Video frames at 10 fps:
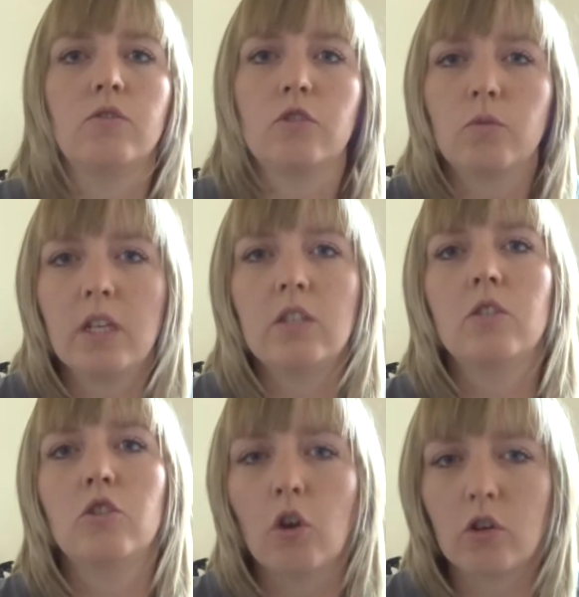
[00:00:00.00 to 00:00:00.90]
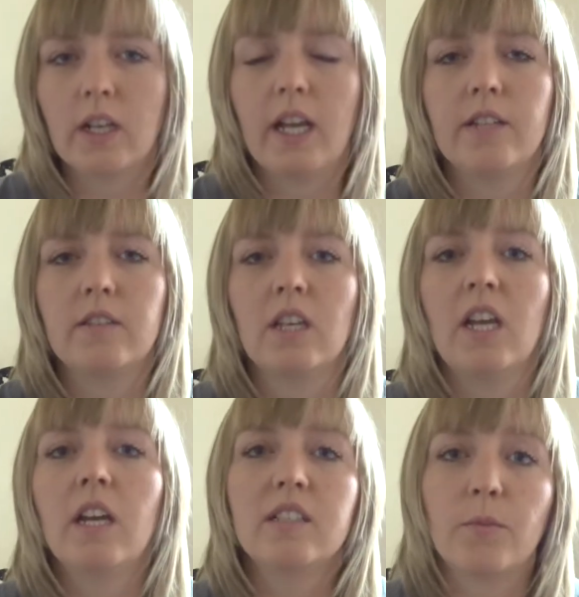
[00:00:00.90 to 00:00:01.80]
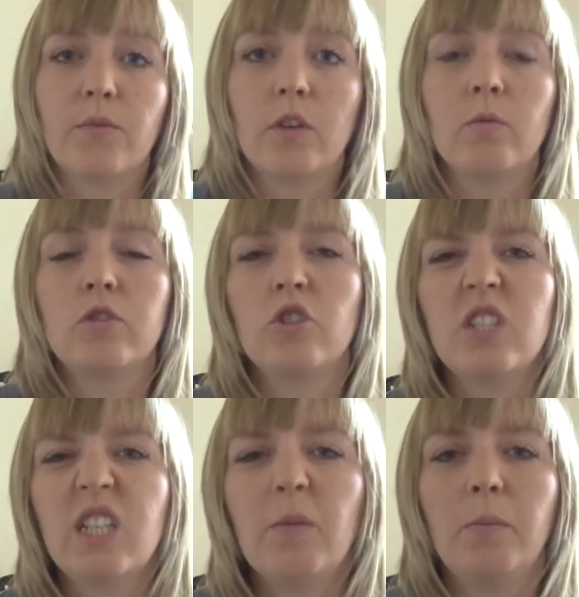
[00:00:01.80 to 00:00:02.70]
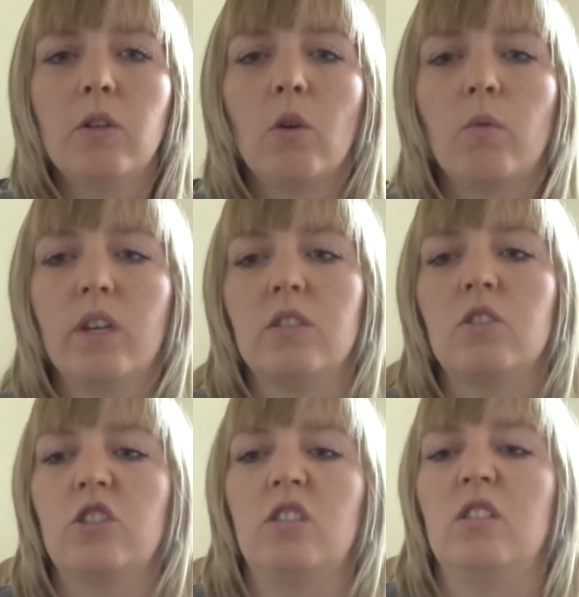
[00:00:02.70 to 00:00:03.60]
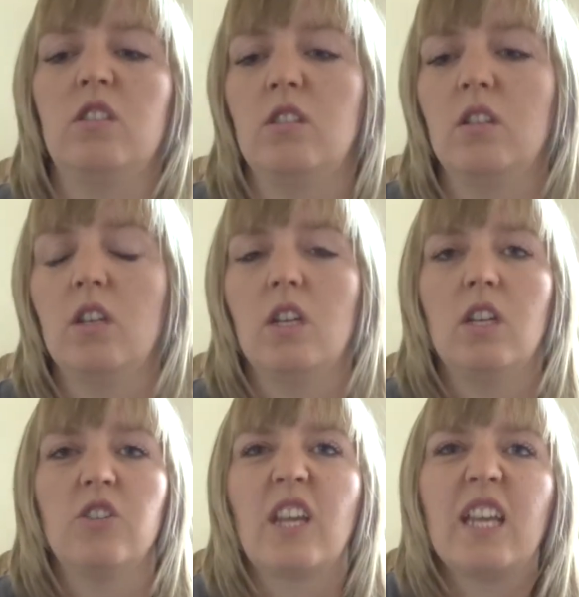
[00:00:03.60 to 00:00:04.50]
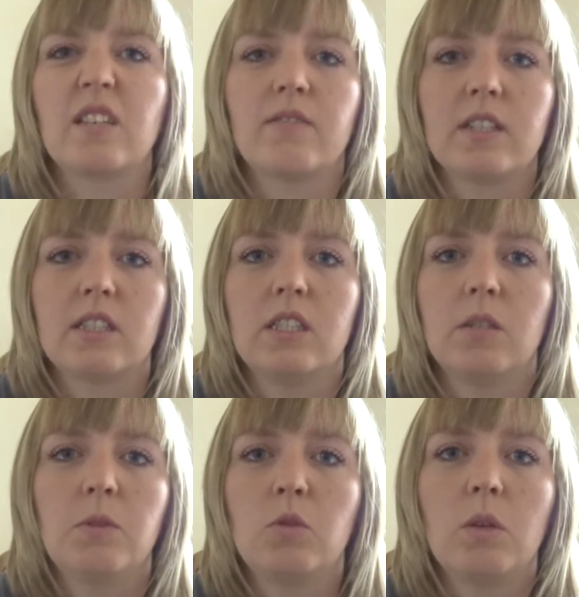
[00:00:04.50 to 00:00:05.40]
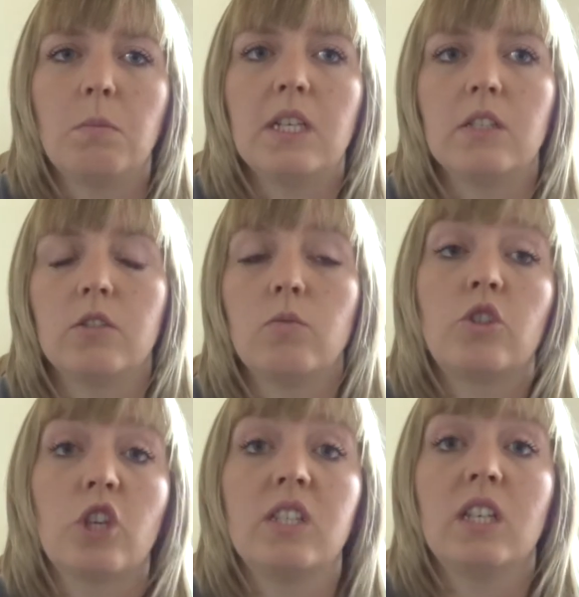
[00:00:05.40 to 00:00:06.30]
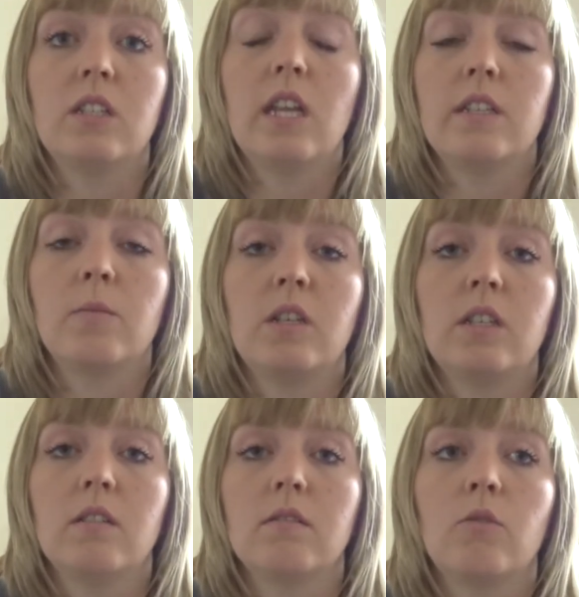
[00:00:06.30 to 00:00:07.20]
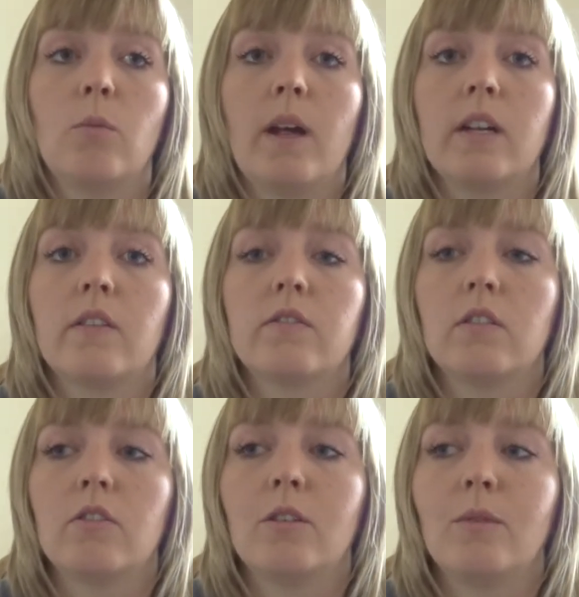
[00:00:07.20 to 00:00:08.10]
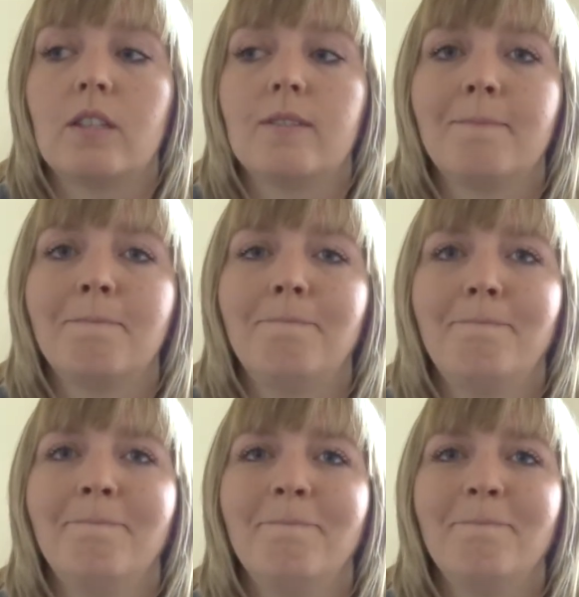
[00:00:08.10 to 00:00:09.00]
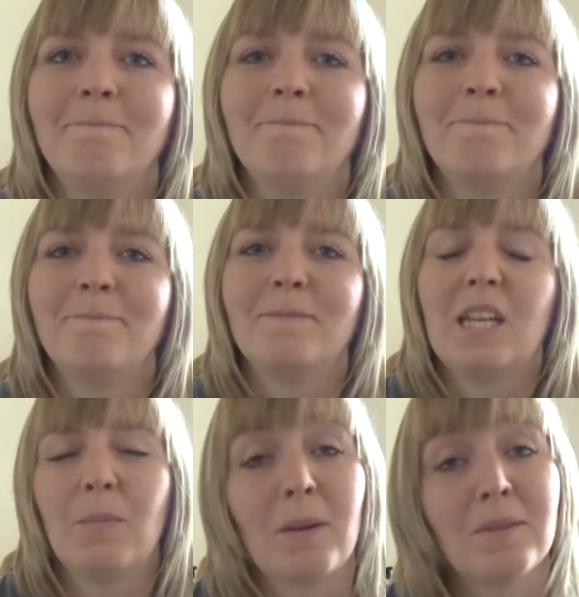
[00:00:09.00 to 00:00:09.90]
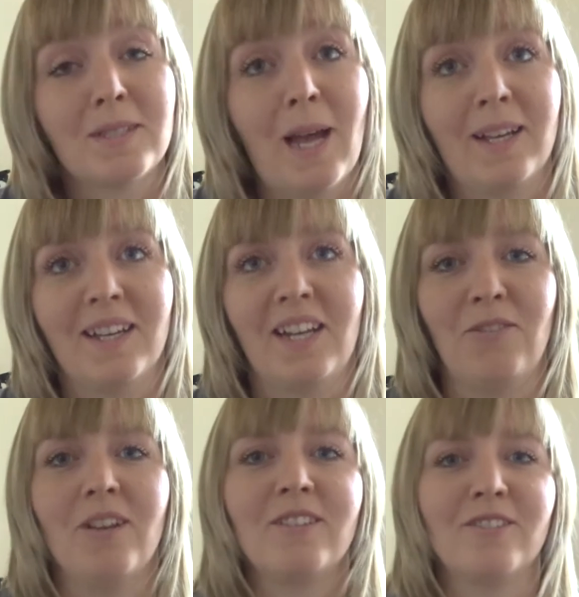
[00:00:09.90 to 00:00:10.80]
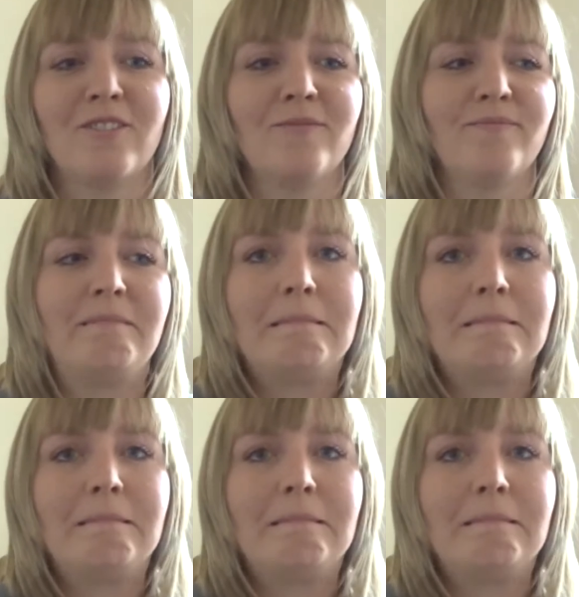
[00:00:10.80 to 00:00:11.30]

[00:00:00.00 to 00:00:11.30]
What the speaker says: loads of sweets and chocolates, some fruit, just to keep me going, just in case I fancied it between meals, which I did end up eating the whole bag after the 3 weeks. But I'm a snacker anyway, so